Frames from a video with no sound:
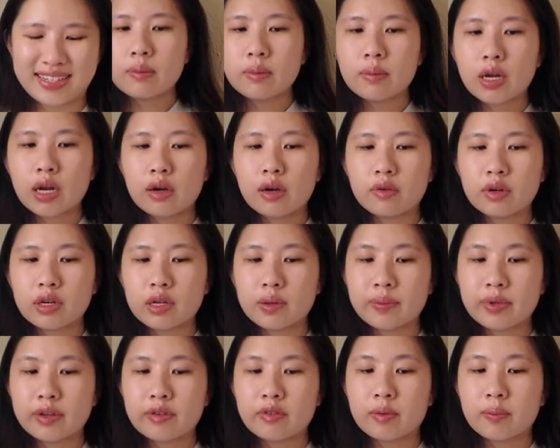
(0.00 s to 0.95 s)
and I want to
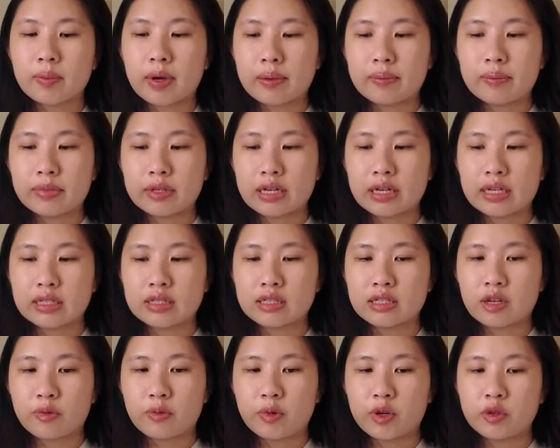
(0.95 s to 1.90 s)
be remembered as
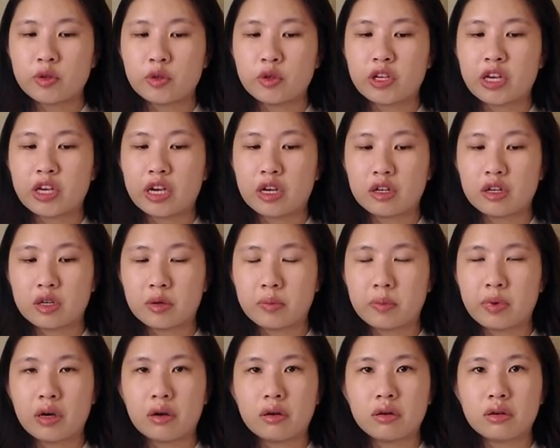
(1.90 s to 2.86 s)
someone who cared
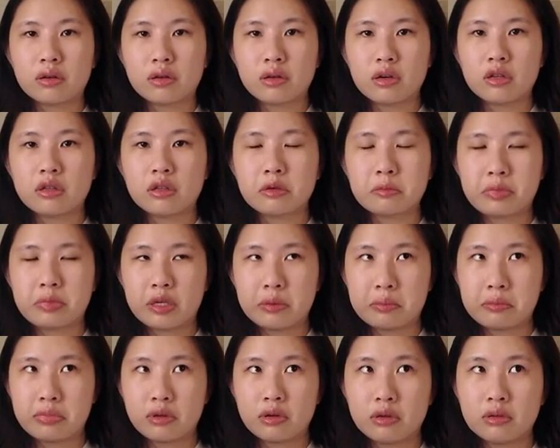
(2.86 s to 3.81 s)
about other
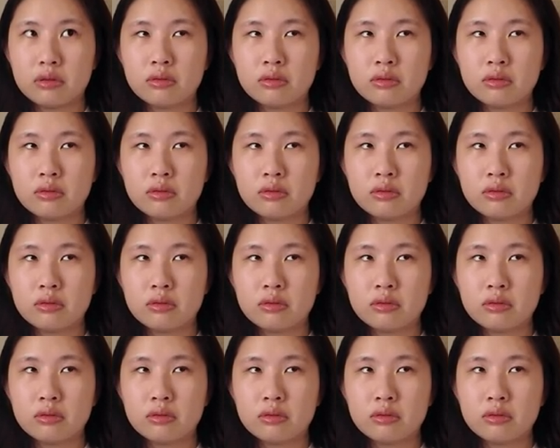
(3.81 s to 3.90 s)
people.